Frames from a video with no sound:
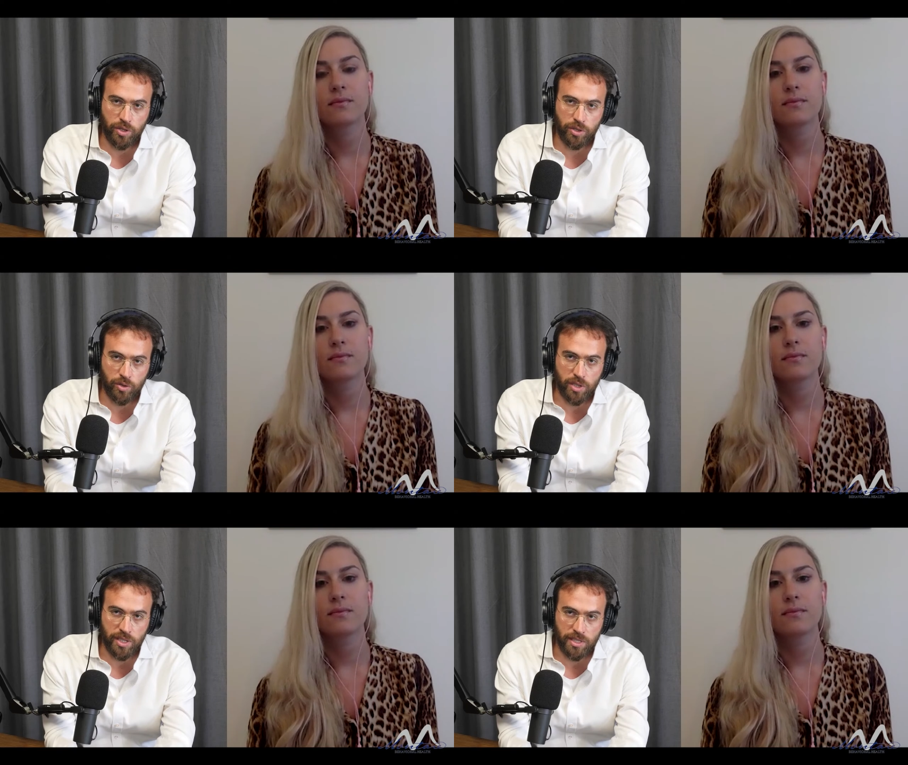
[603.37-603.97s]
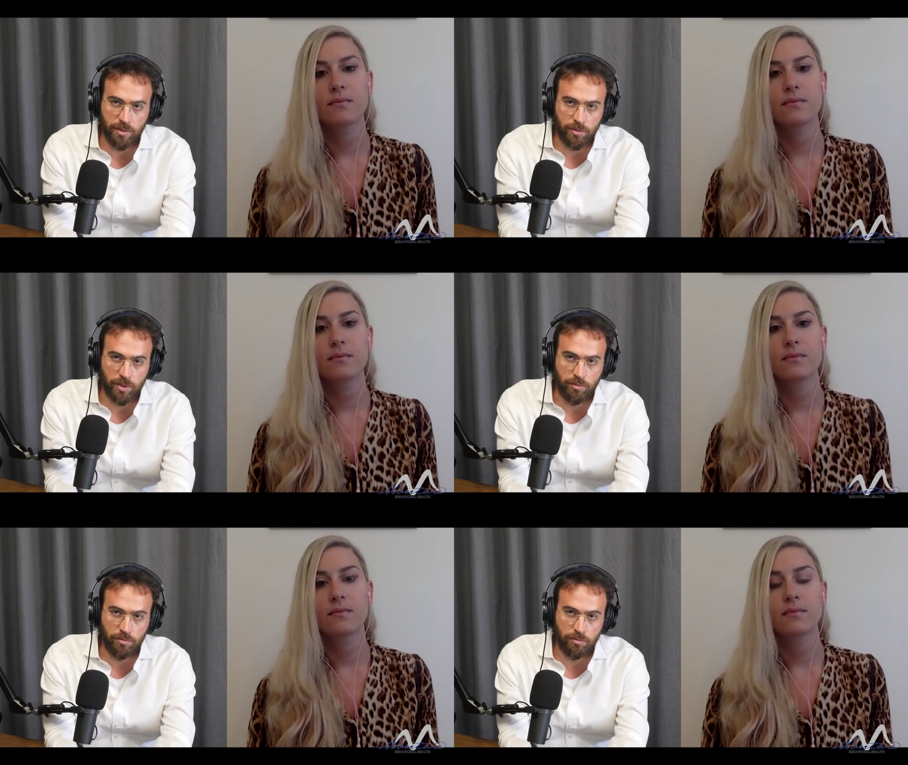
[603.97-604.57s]
Speaker 1: are usually a
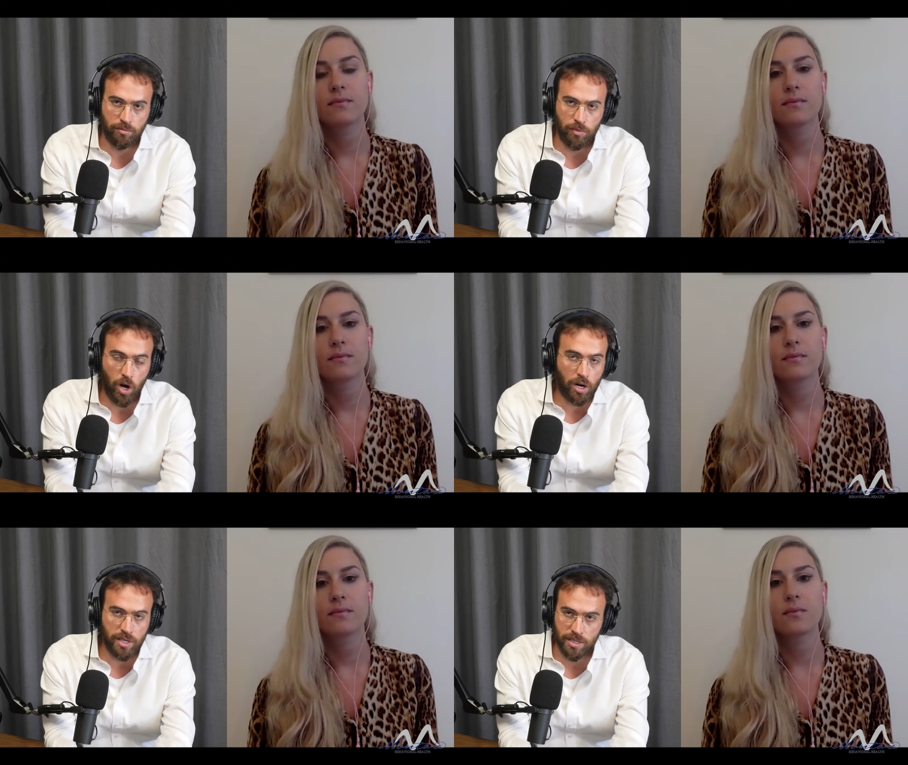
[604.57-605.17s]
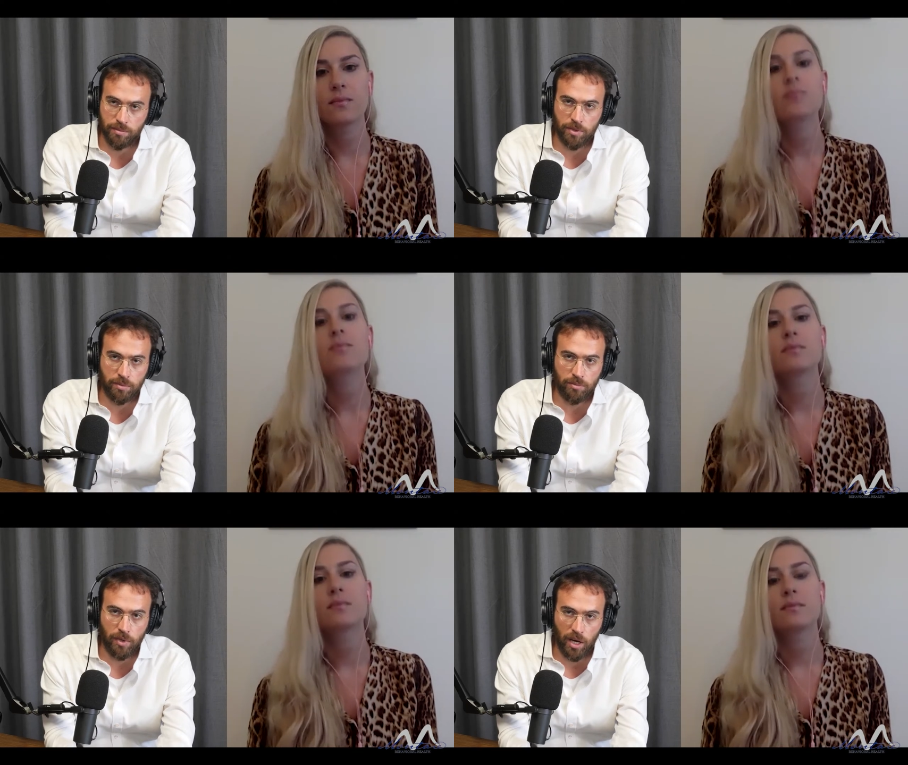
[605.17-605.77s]
symptom, are a
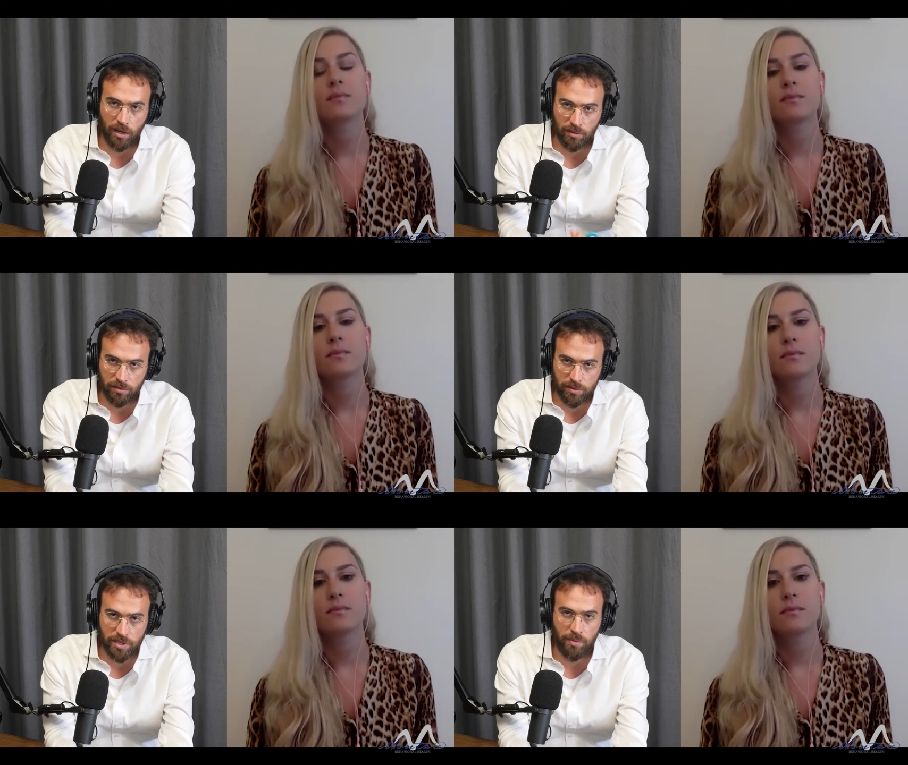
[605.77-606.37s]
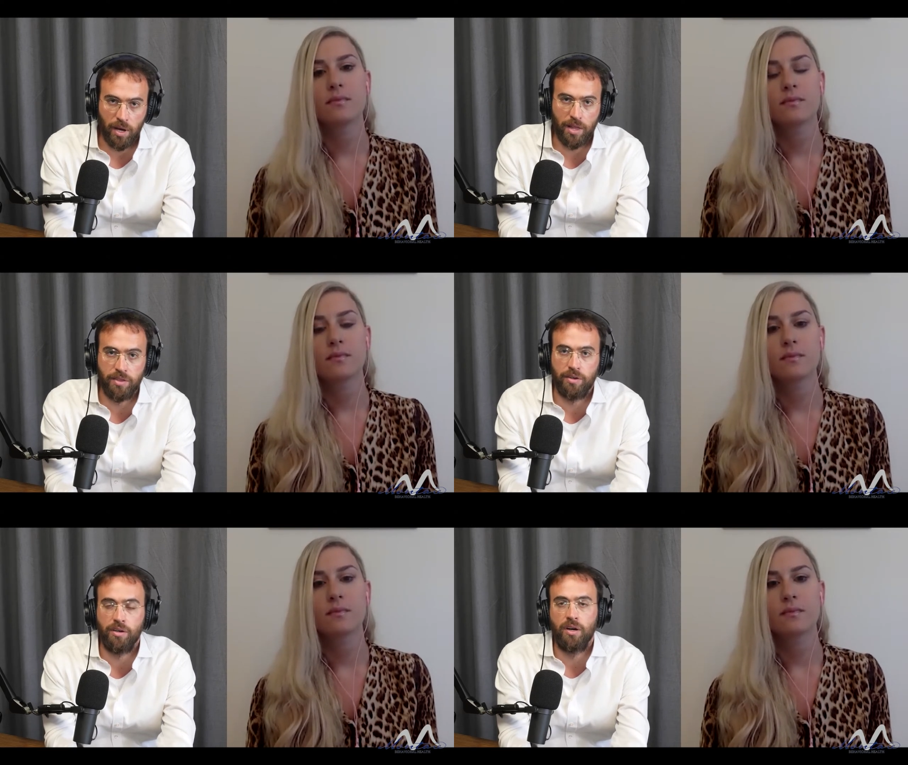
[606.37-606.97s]
symptom of some
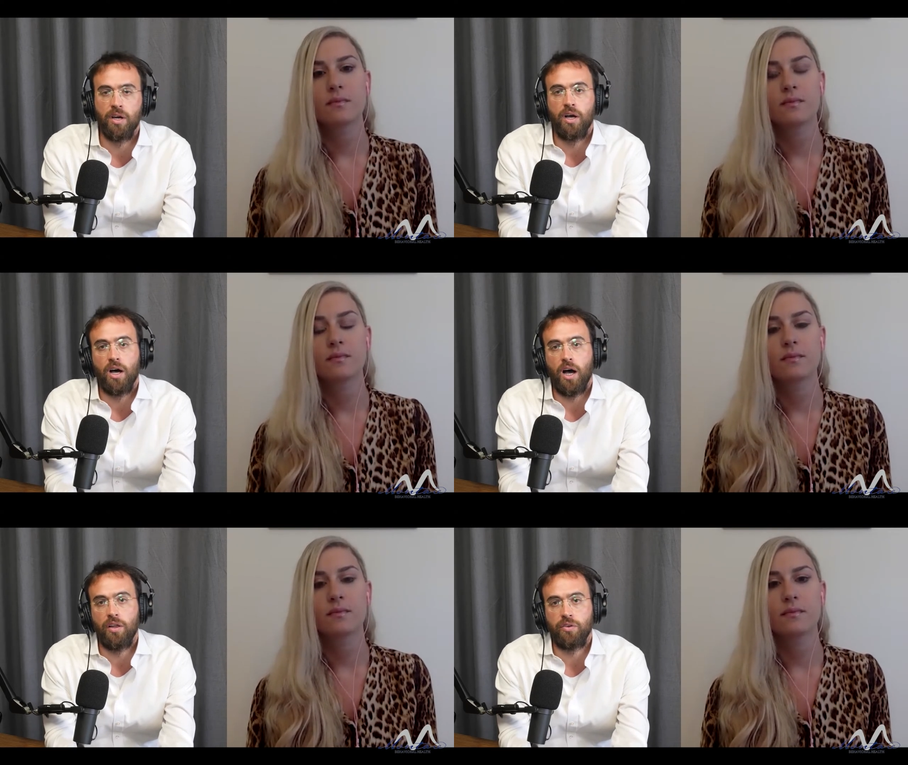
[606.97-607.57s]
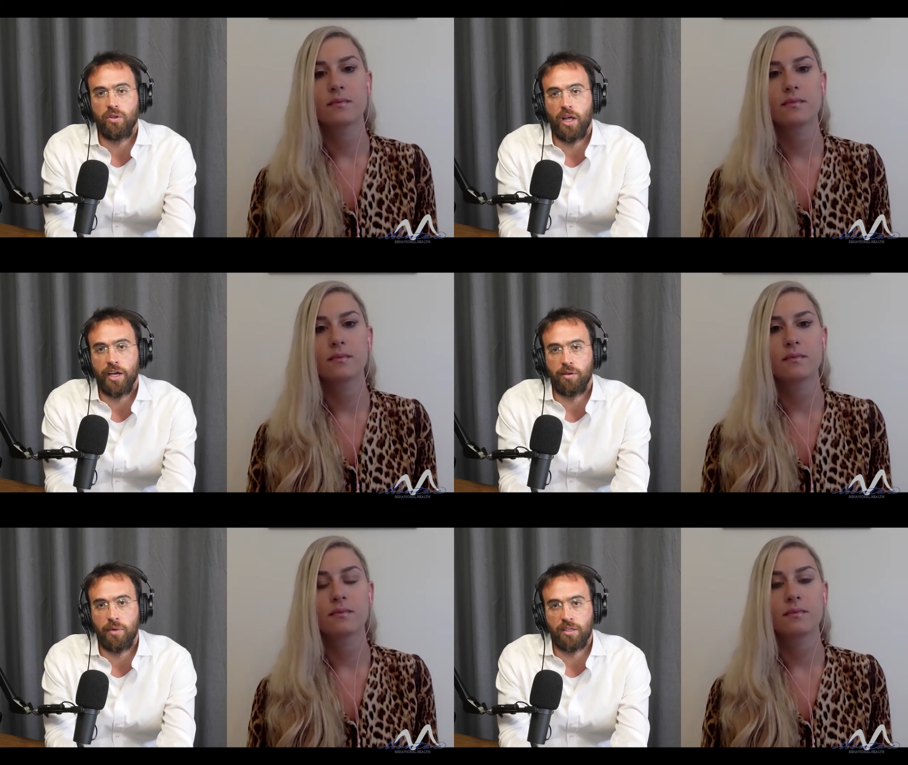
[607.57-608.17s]
other
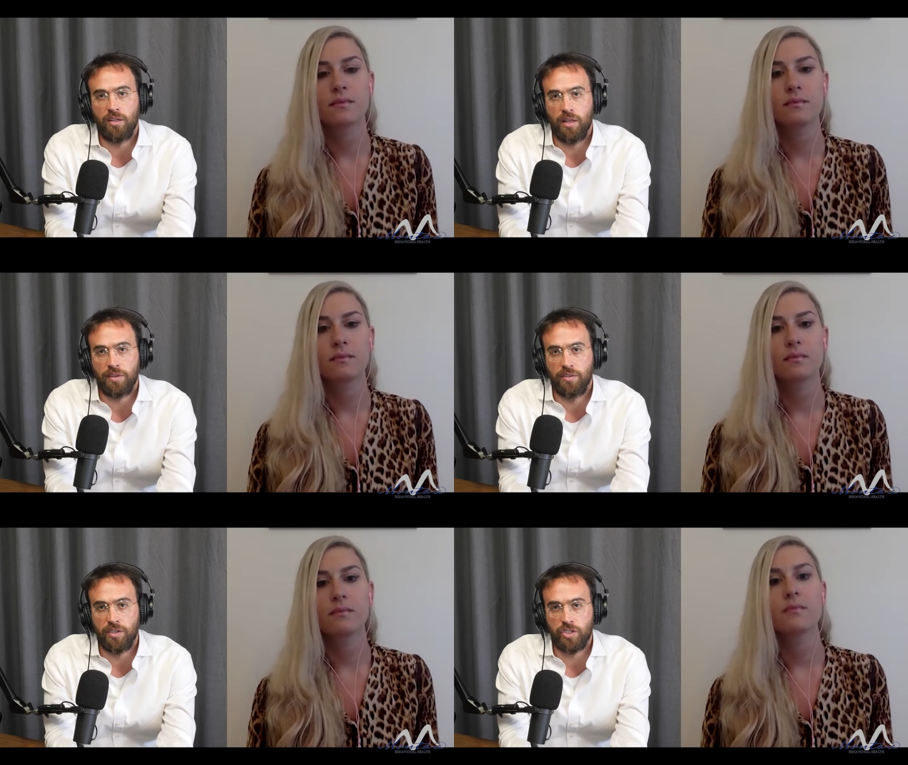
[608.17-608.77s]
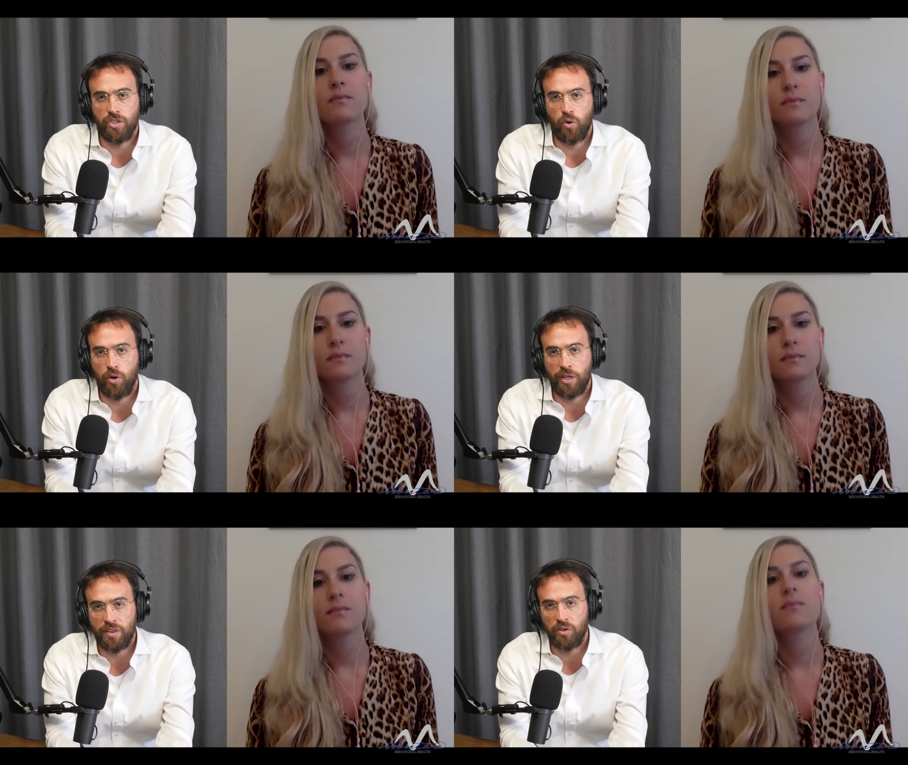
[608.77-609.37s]
underlying mental health condition, or
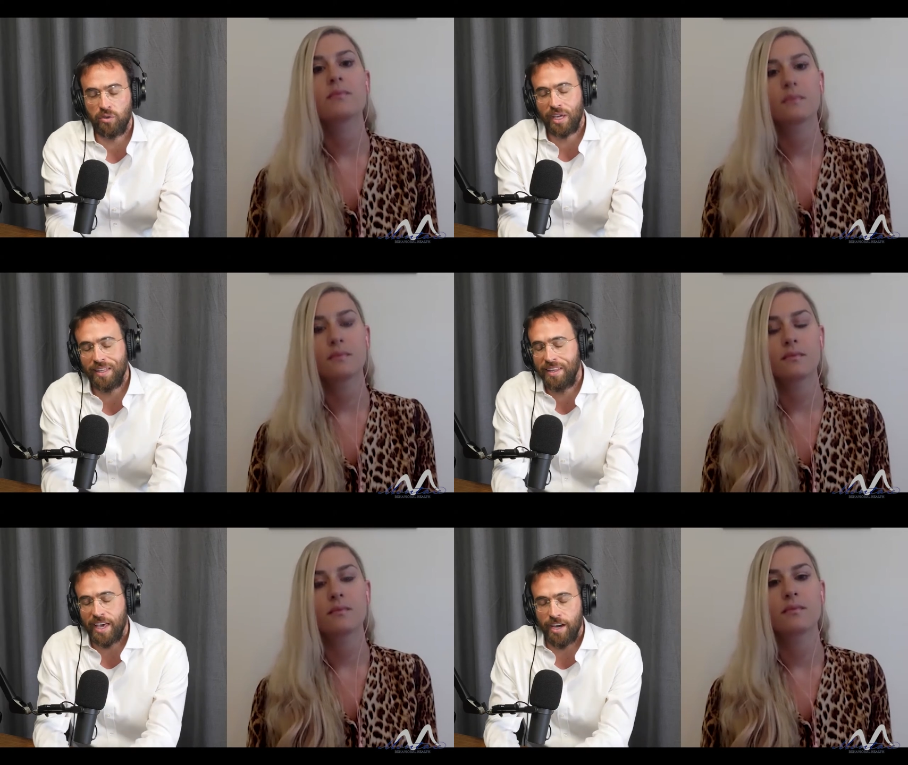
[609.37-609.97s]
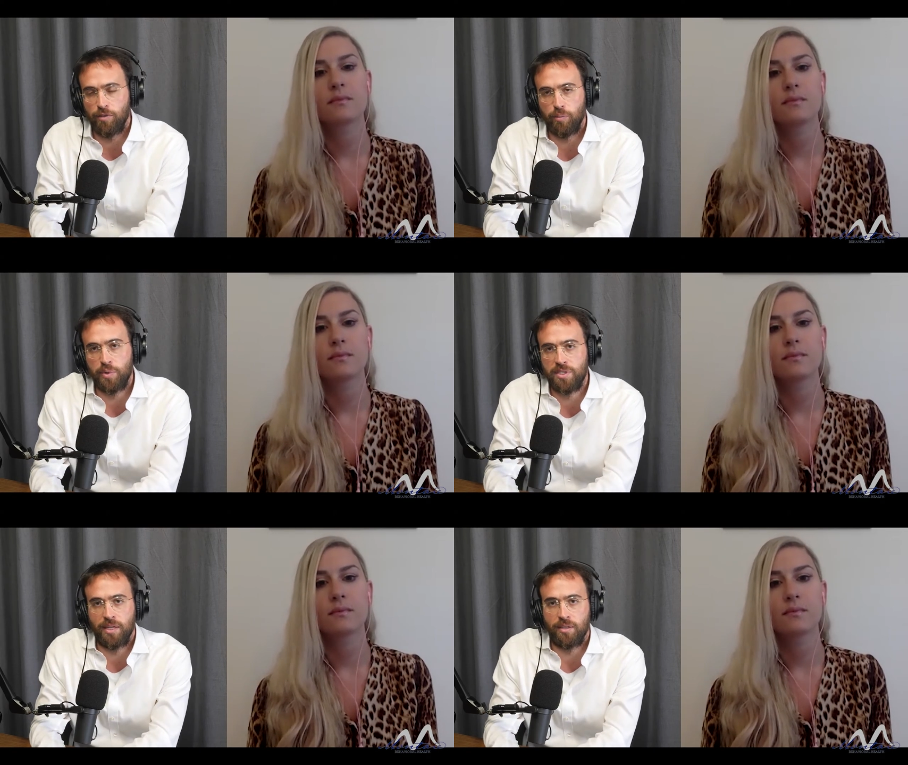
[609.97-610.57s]
can they ever present